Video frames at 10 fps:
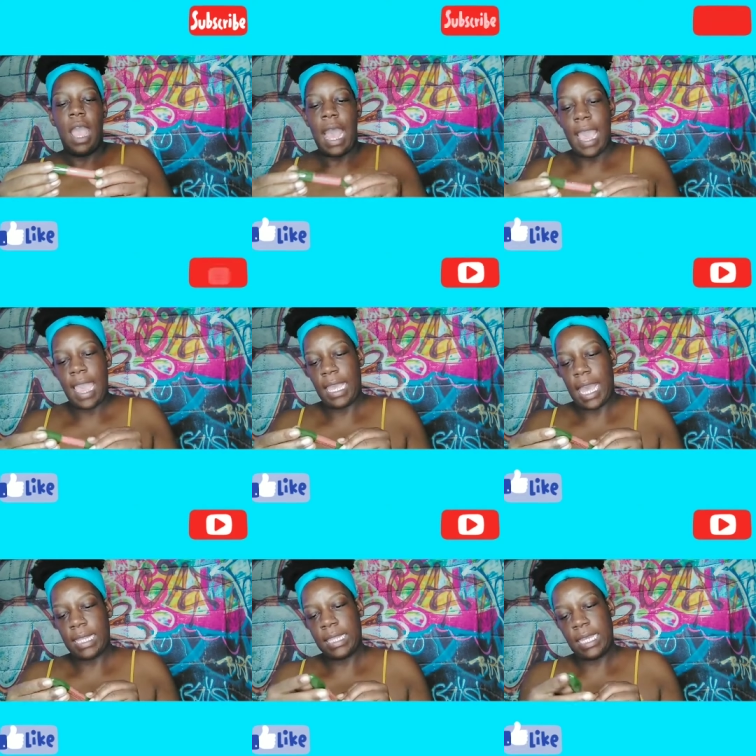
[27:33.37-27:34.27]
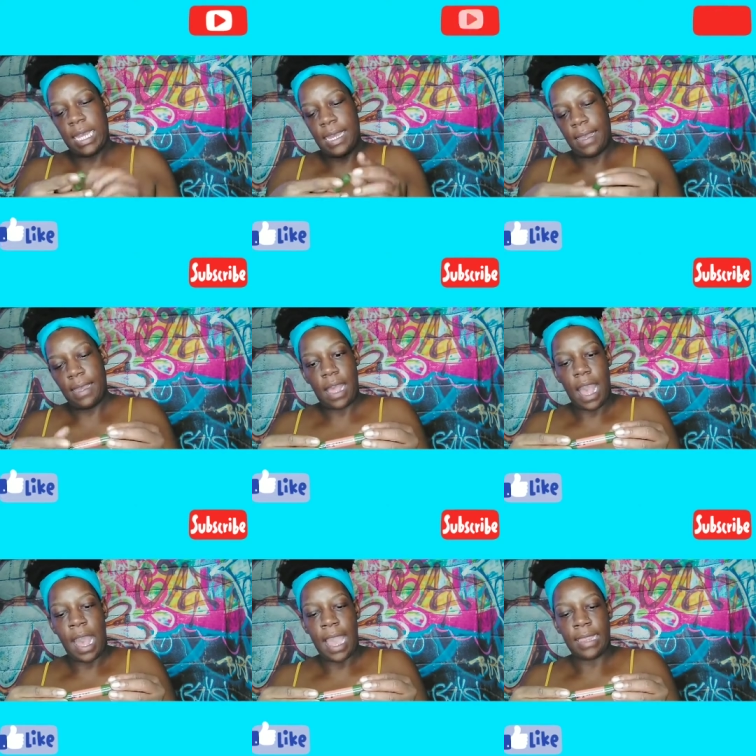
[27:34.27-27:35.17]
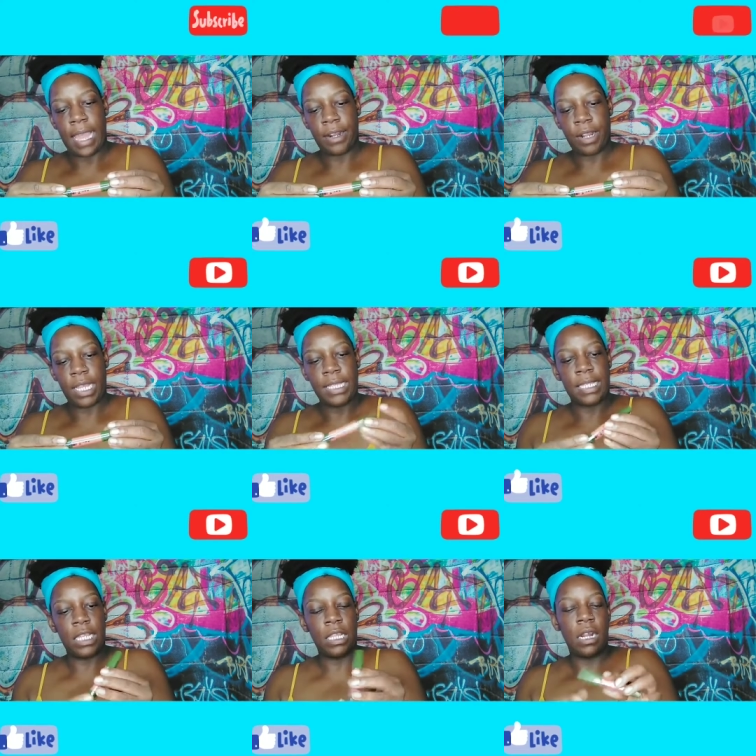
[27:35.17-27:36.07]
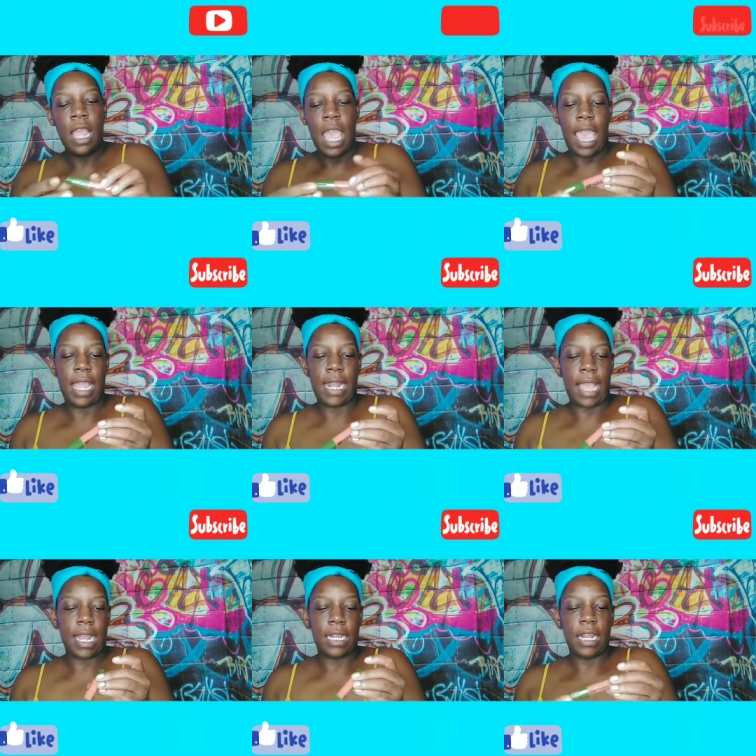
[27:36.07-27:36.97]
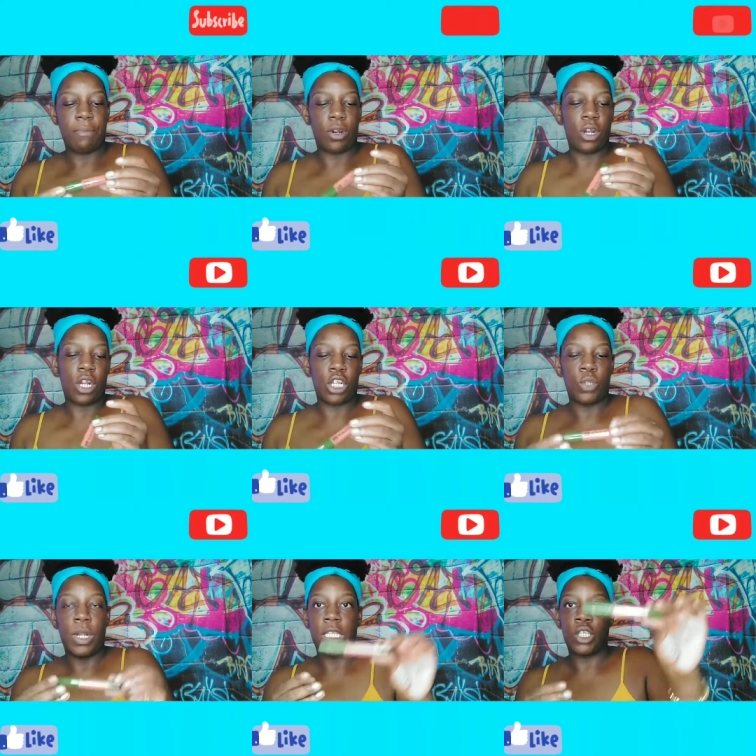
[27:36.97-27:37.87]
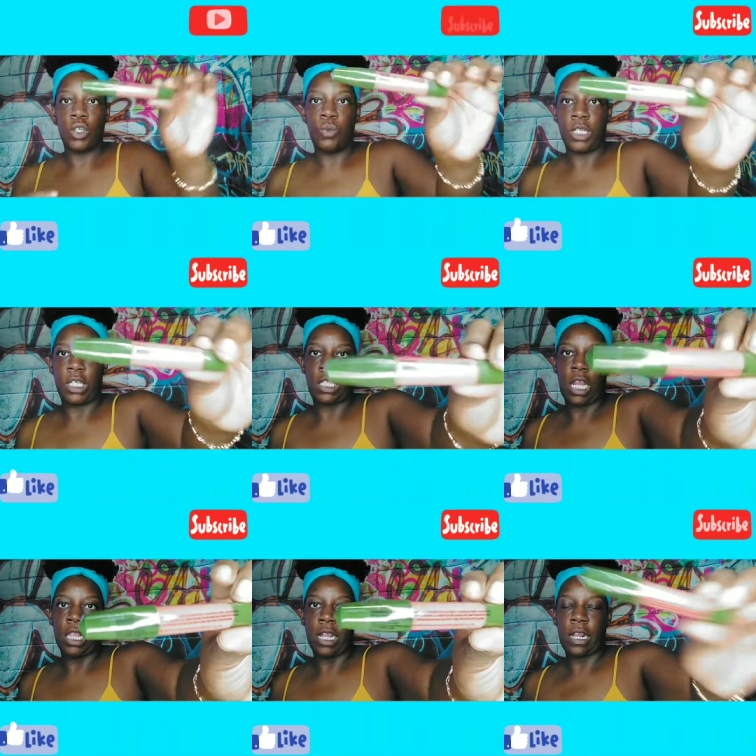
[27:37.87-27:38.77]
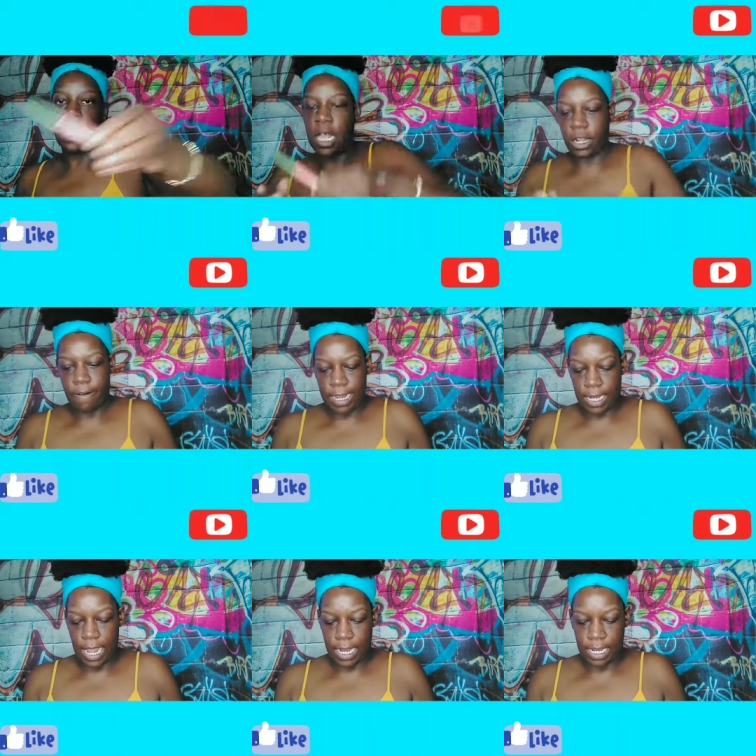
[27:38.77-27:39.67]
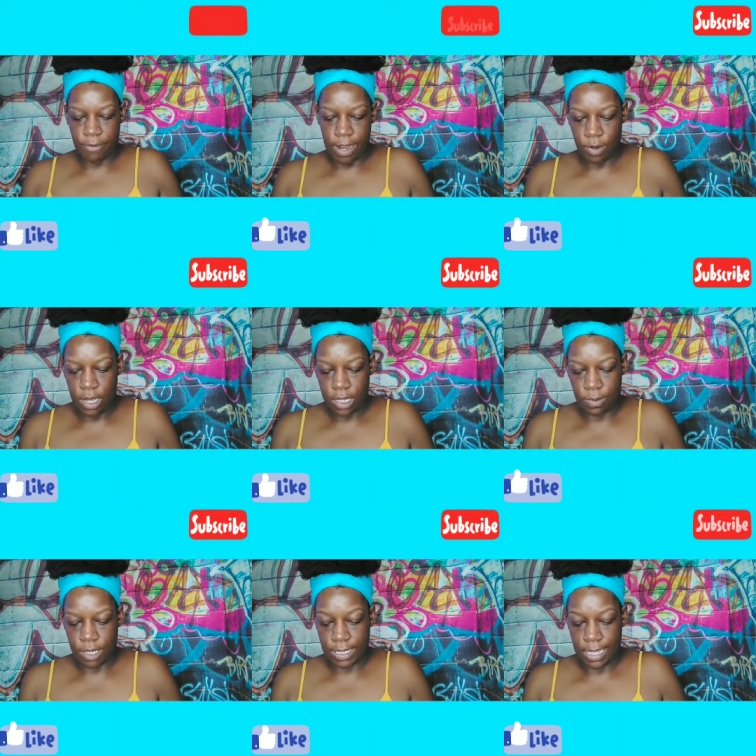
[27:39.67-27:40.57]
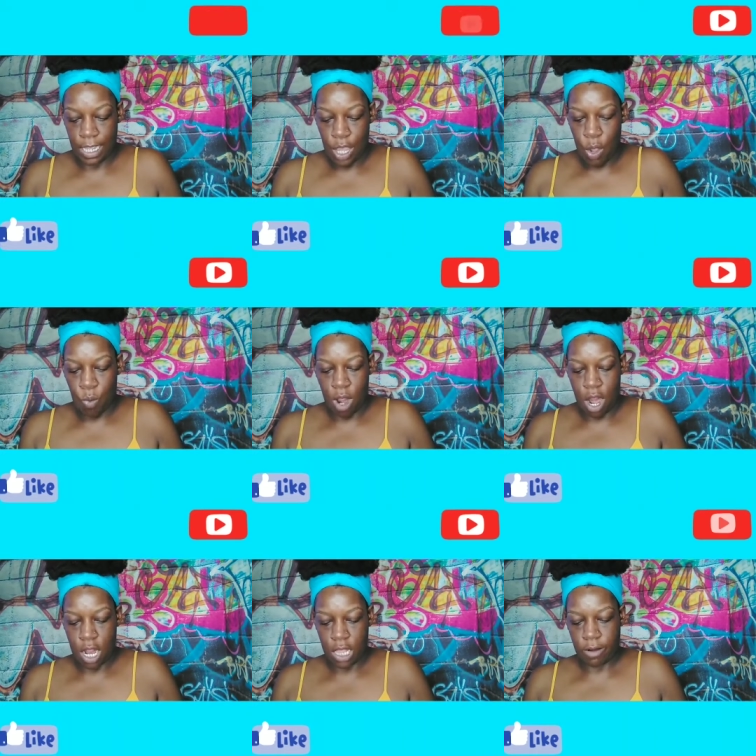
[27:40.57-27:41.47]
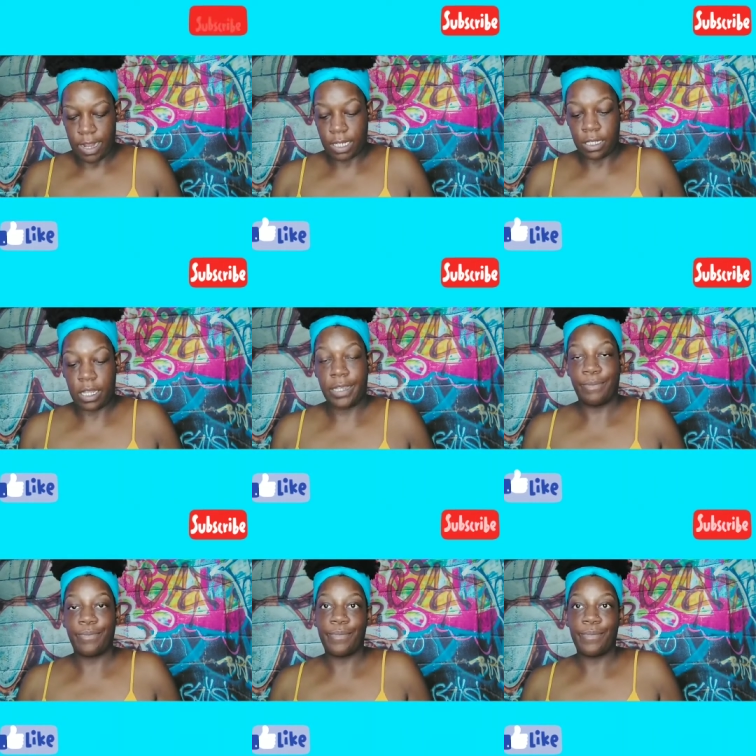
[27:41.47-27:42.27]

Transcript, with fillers: I got the highlighter concealer and I got it in number 22, which is the color color correcting. I got it in the red one. So I want to see what her color correct look like.